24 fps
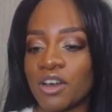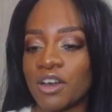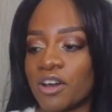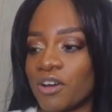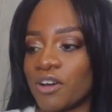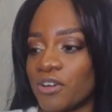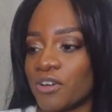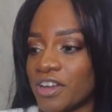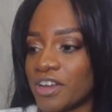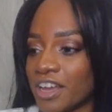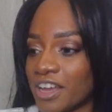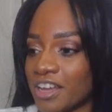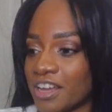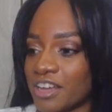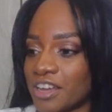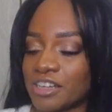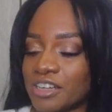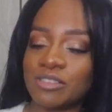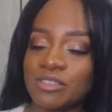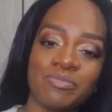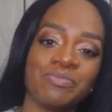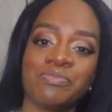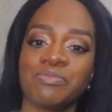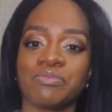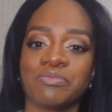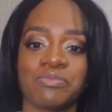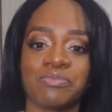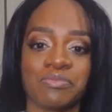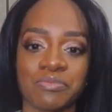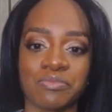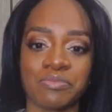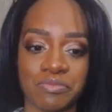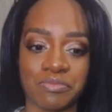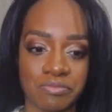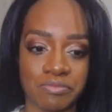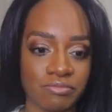Okay,
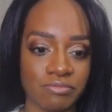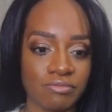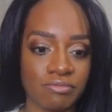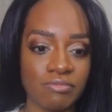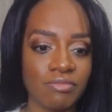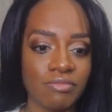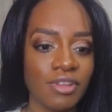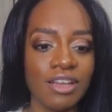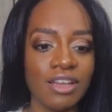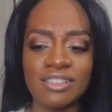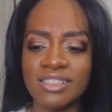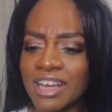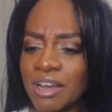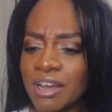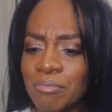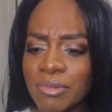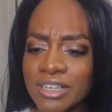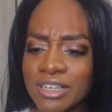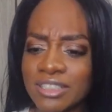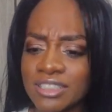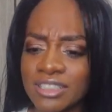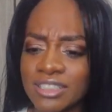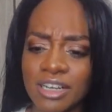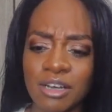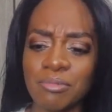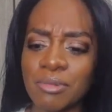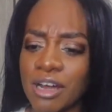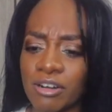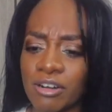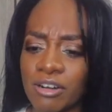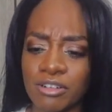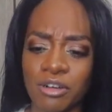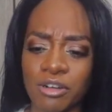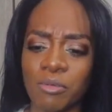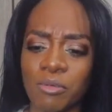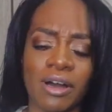that messed up. I
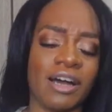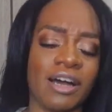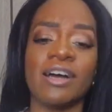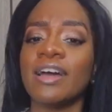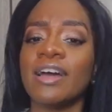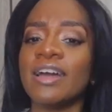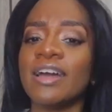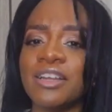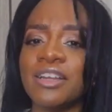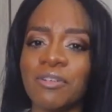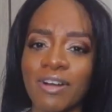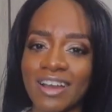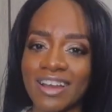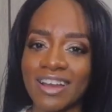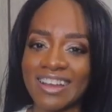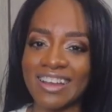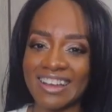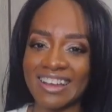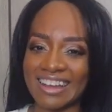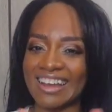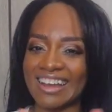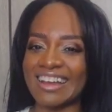don't know why. Anyway,